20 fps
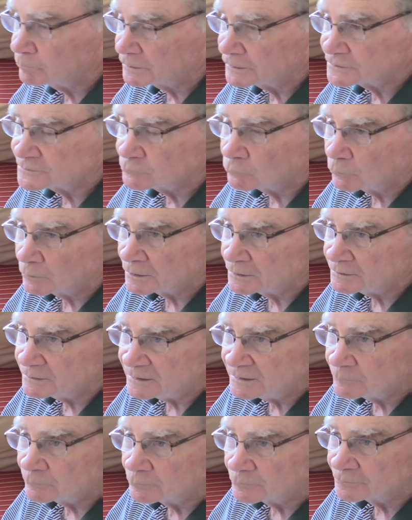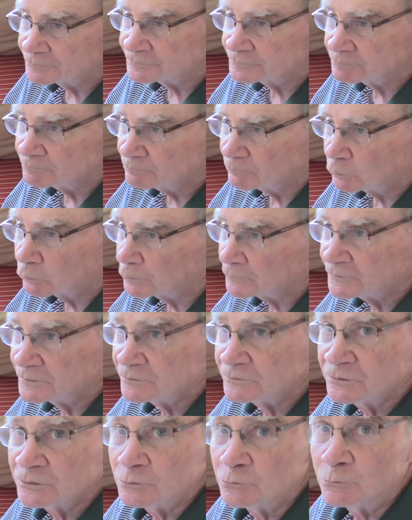plus one equals more
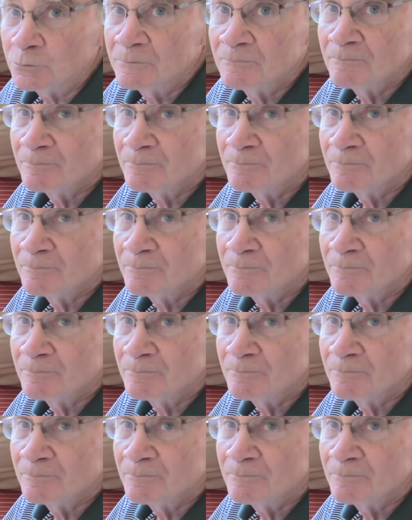than two.